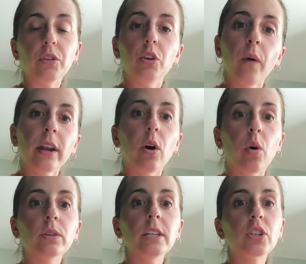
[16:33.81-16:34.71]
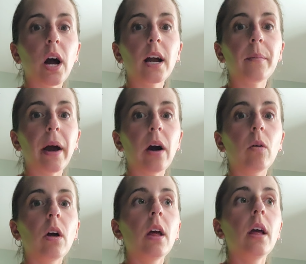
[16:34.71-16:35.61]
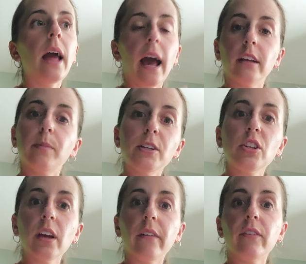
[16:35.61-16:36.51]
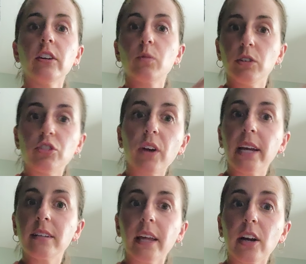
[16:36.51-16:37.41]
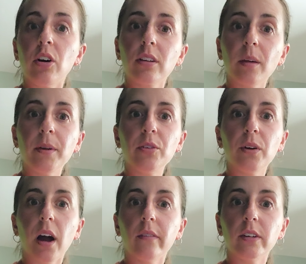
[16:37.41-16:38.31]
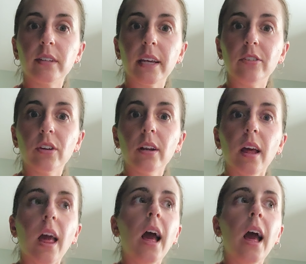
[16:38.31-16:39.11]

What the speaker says: You want to only talk about, especially at first when you're trying to like hook them into a conversation,